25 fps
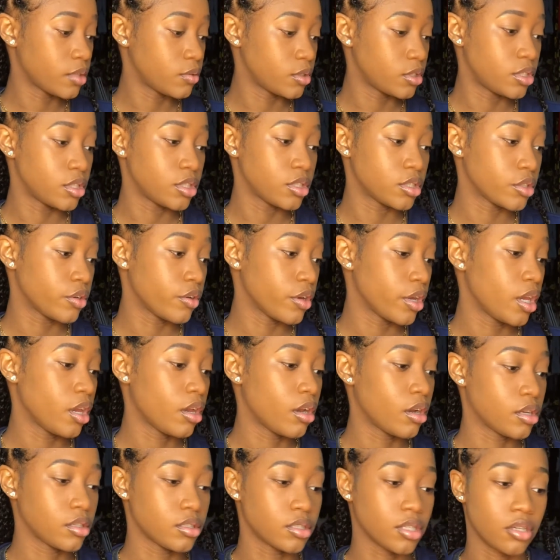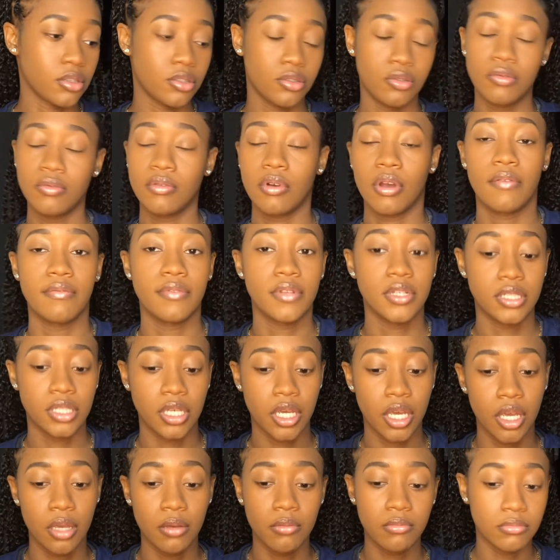which is great because I don't have the
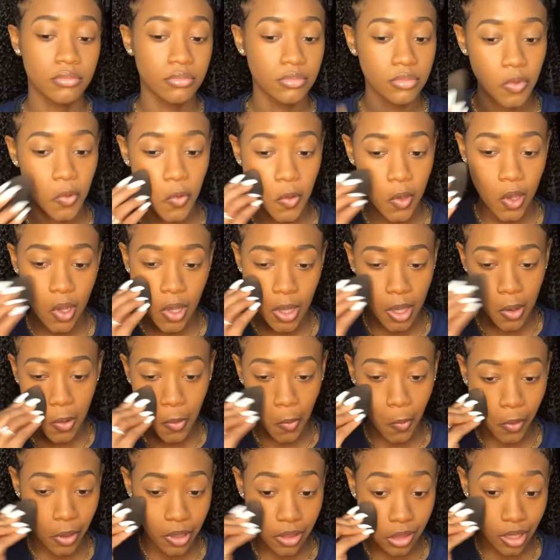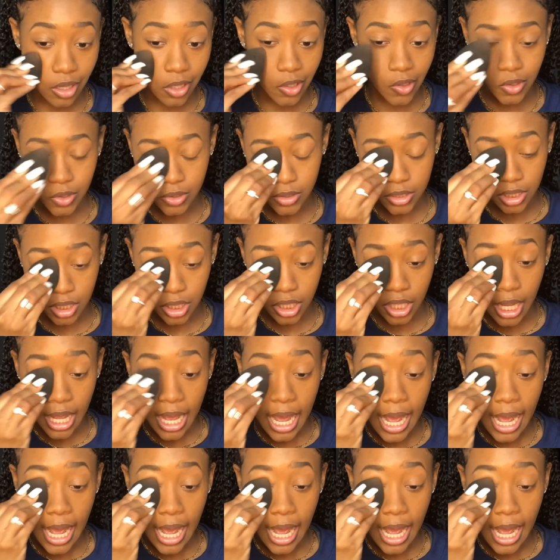time or the energy.